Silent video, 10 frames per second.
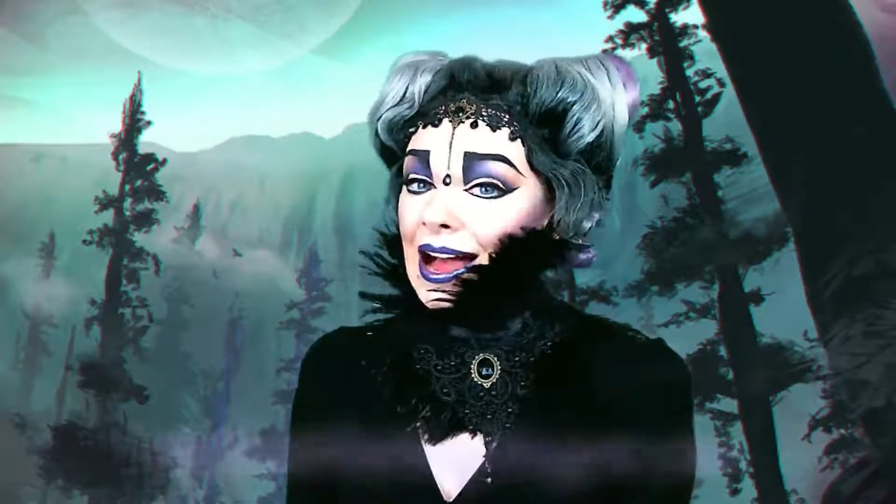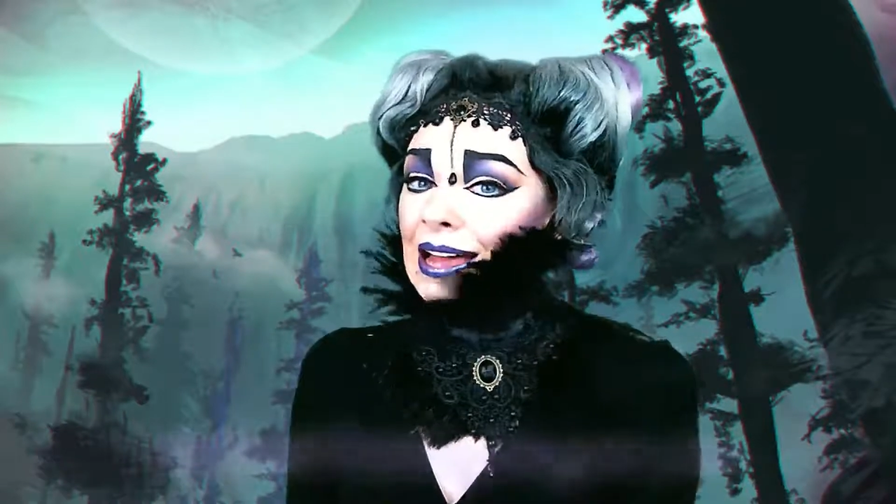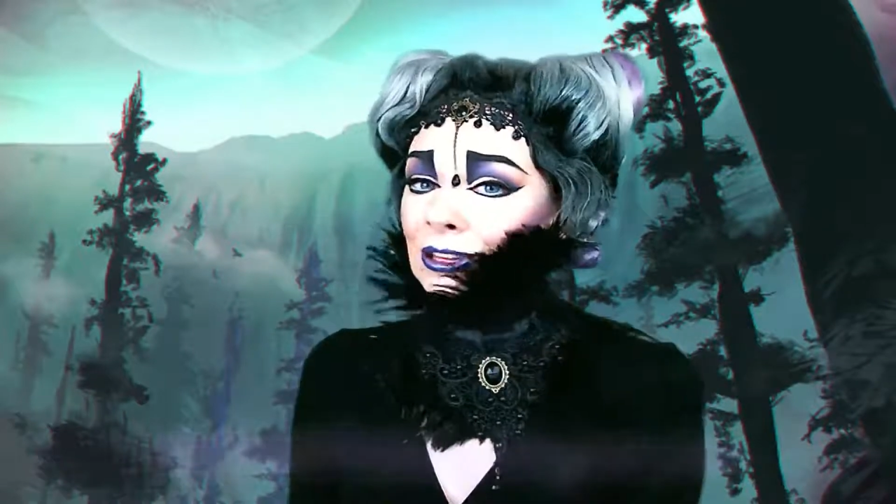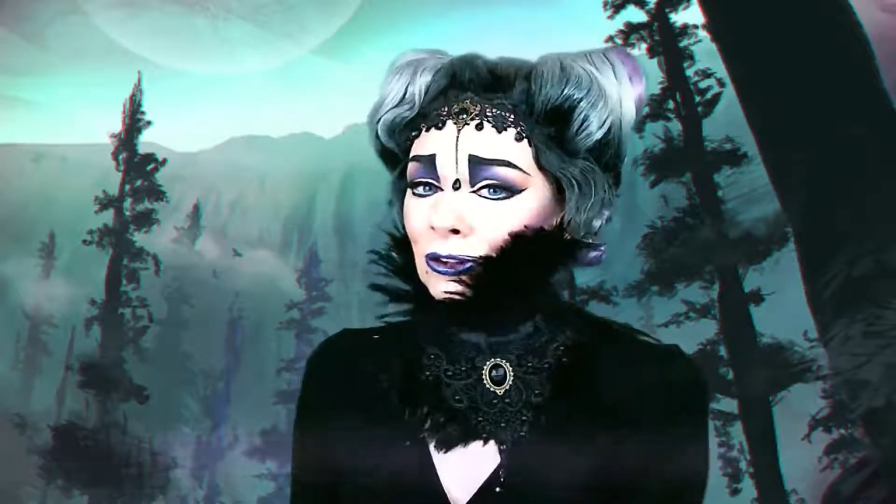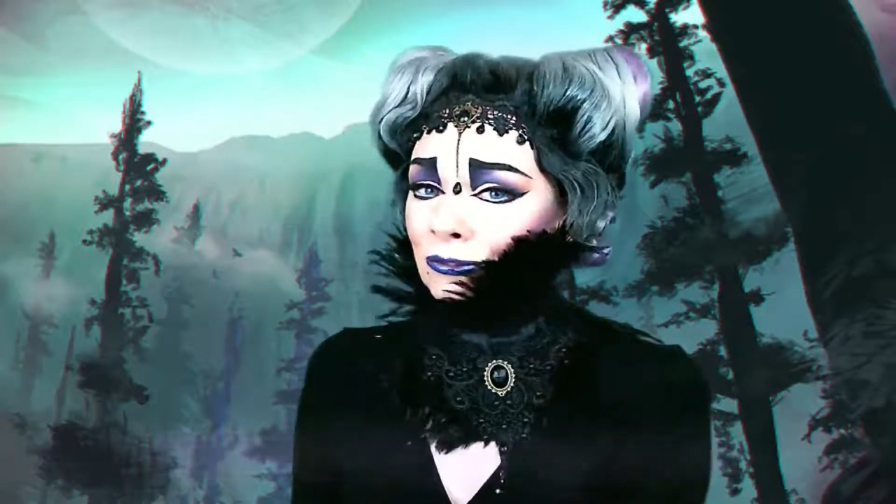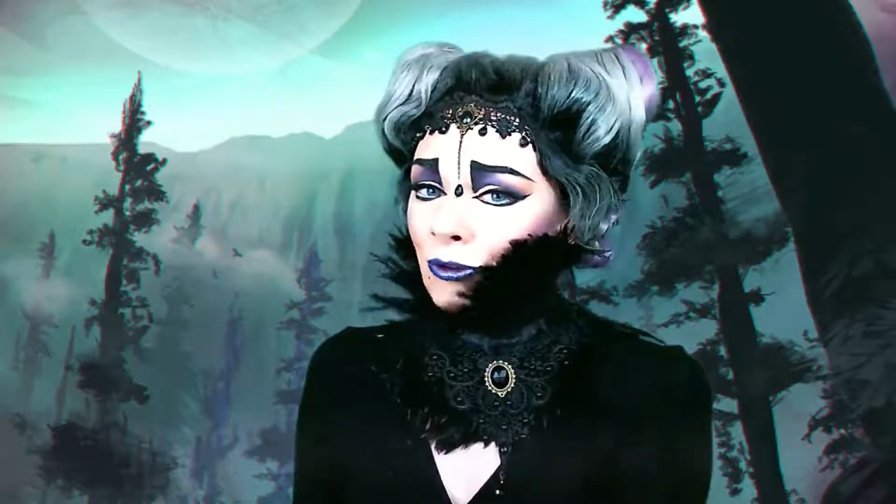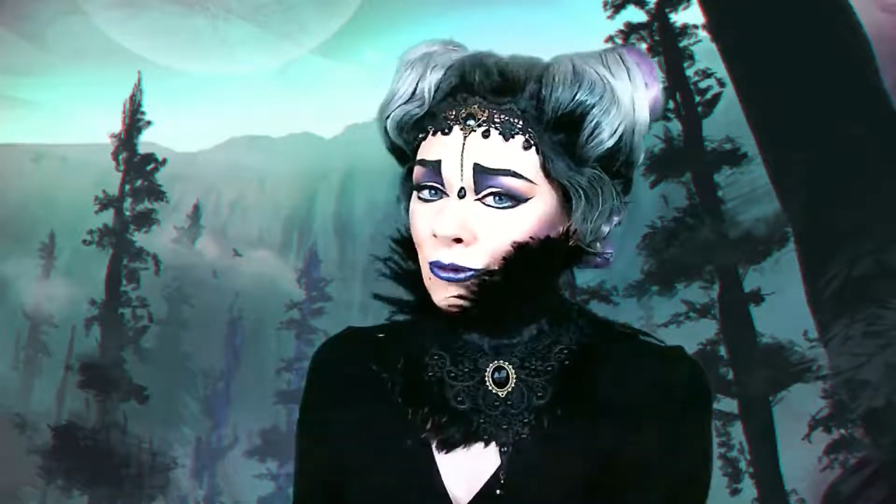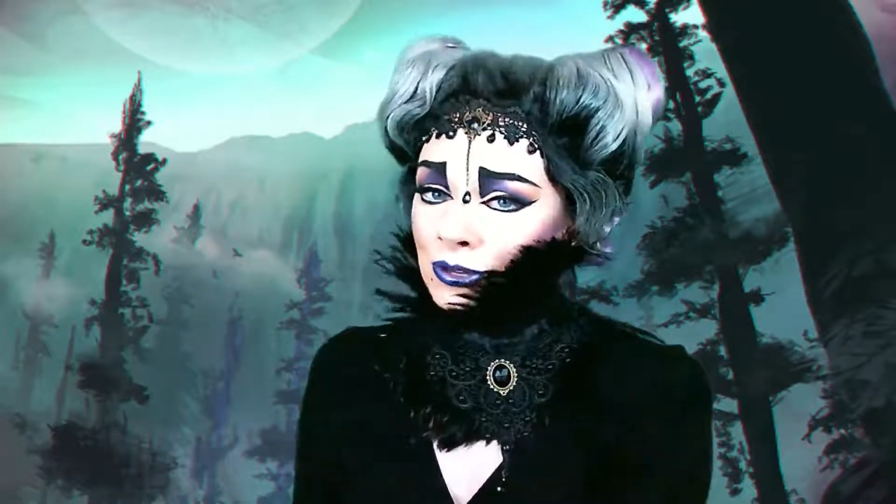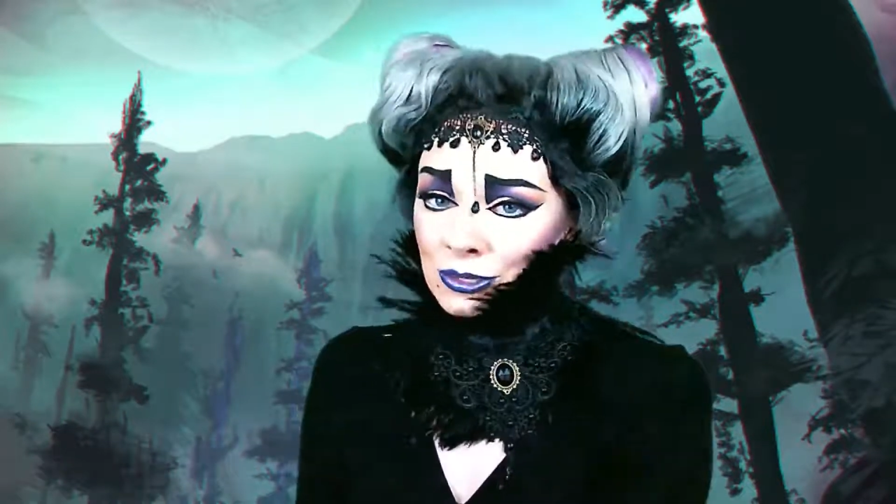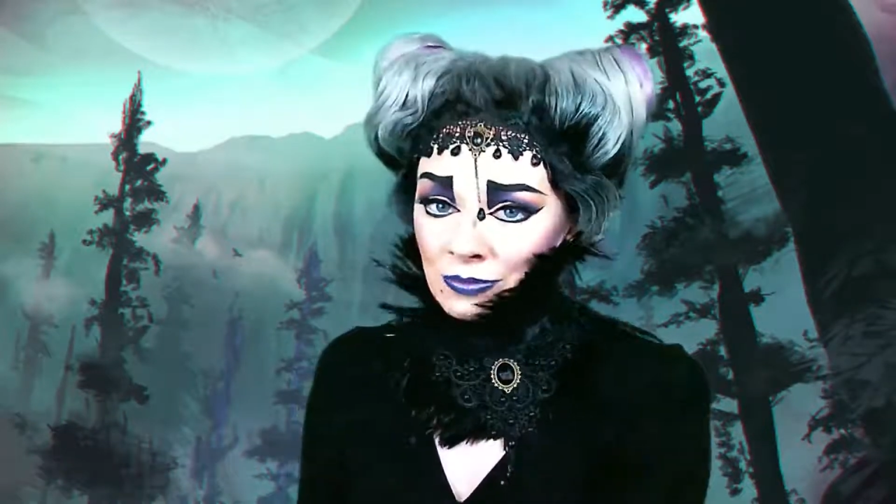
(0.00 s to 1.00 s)
I look
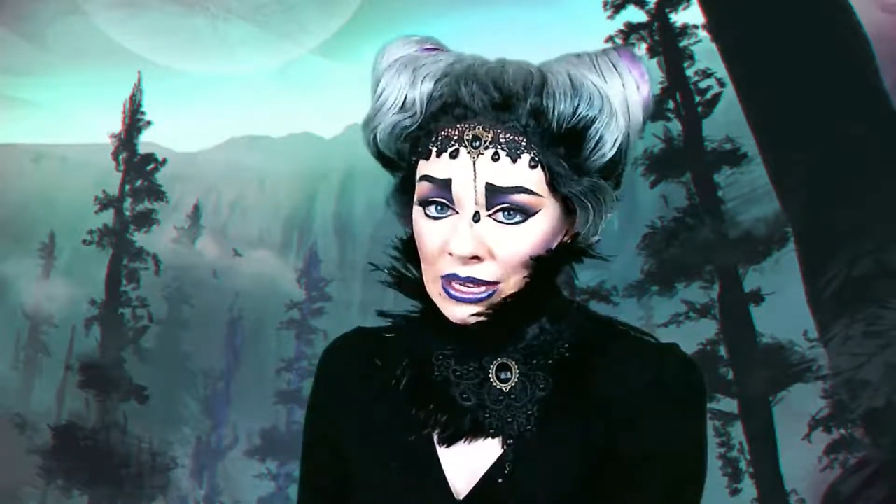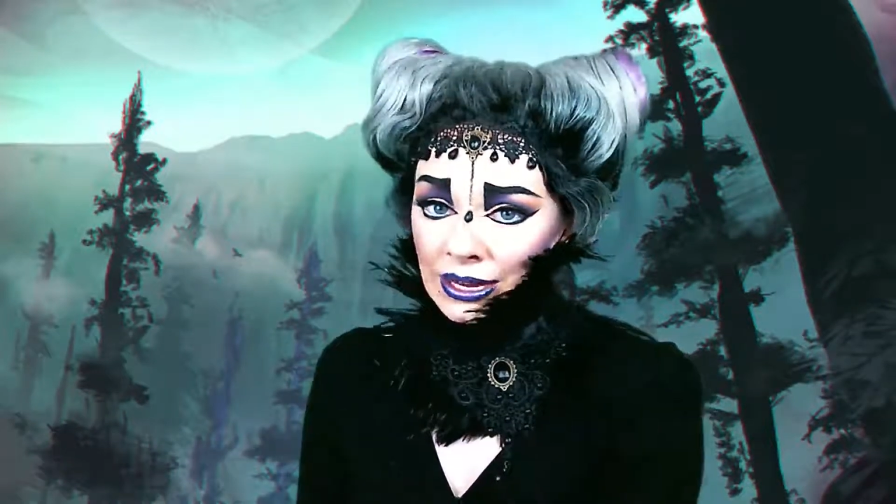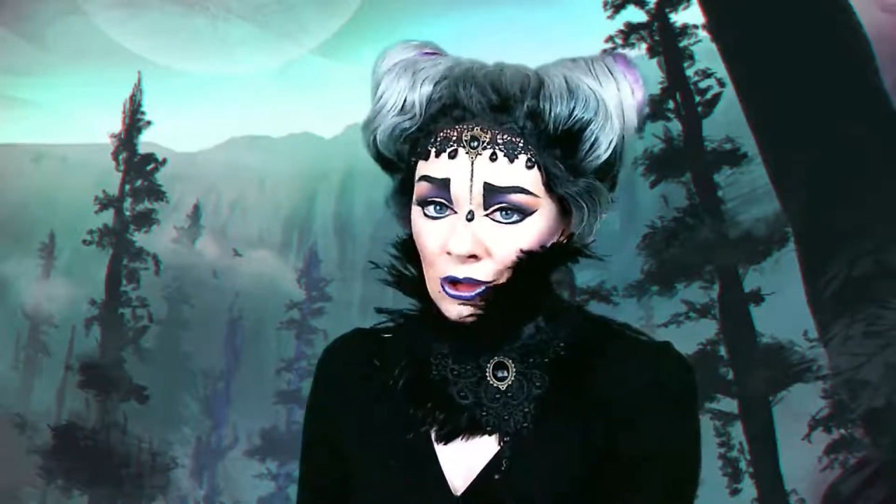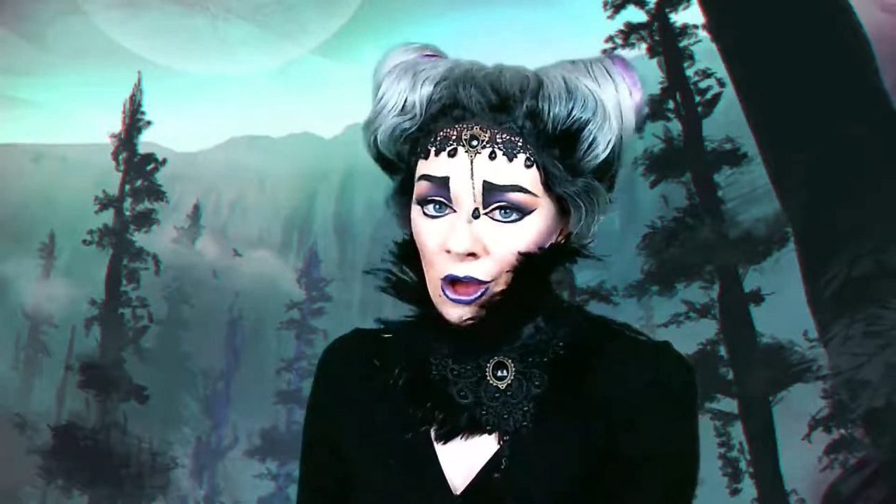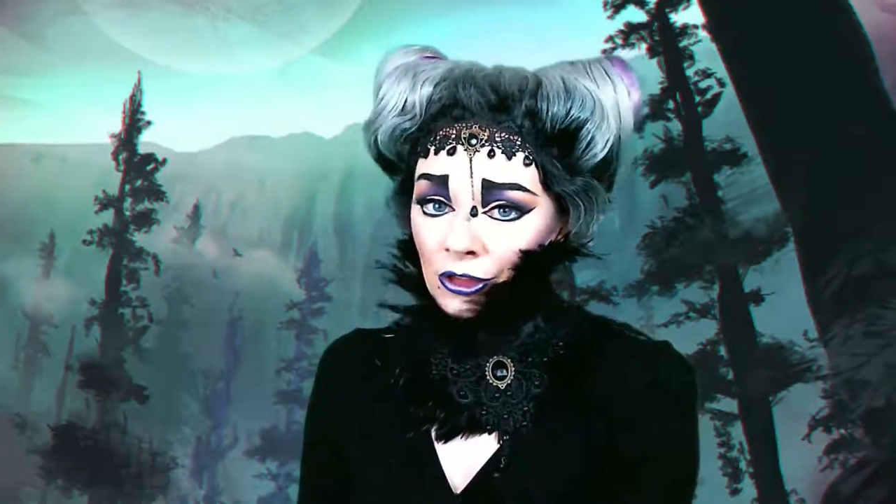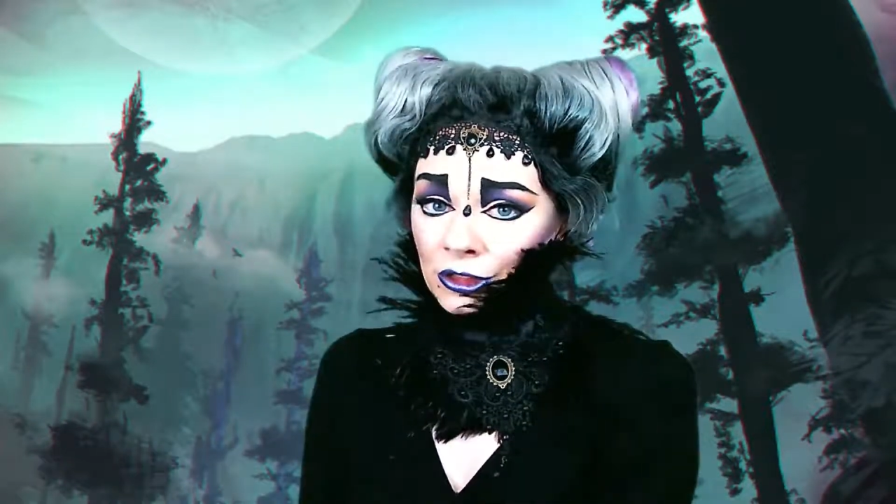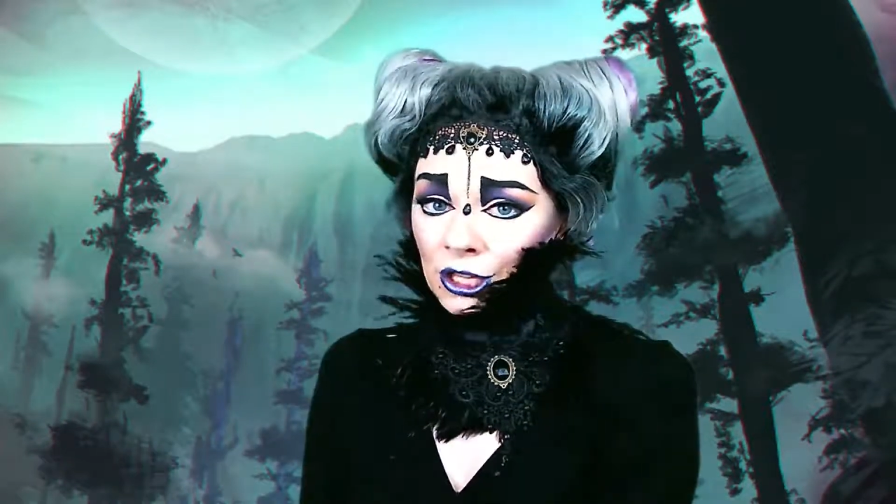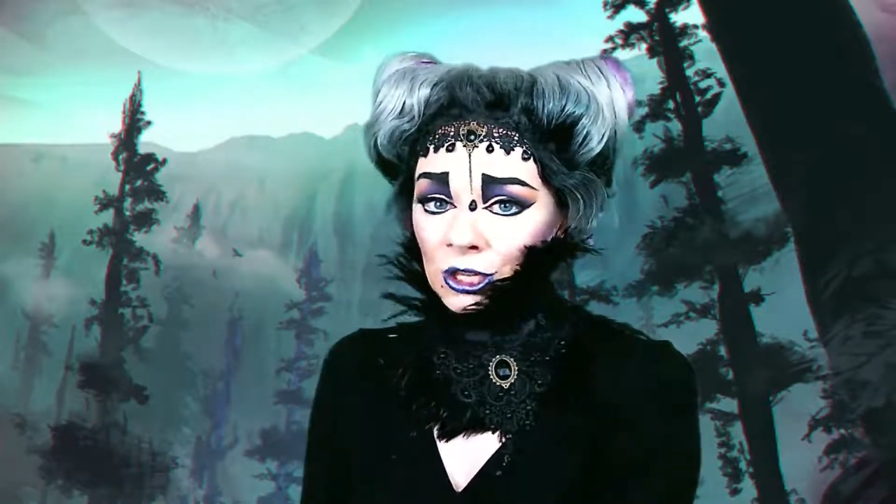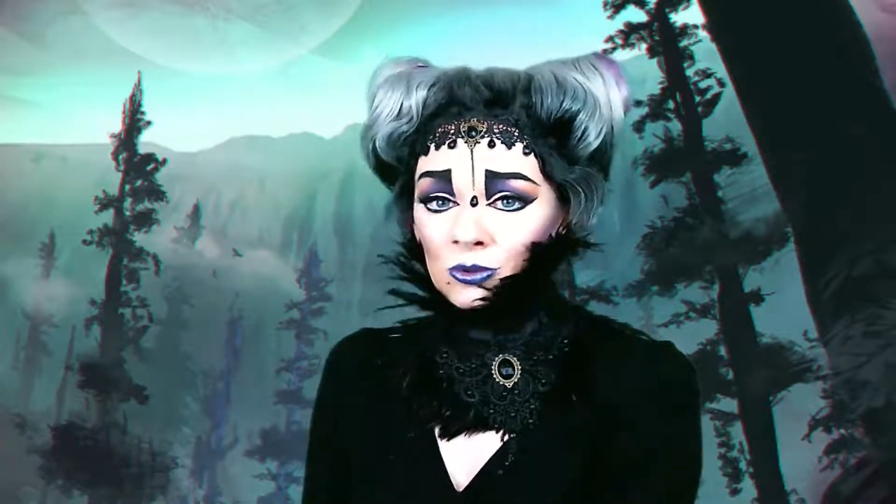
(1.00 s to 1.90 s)
forward to meeting all the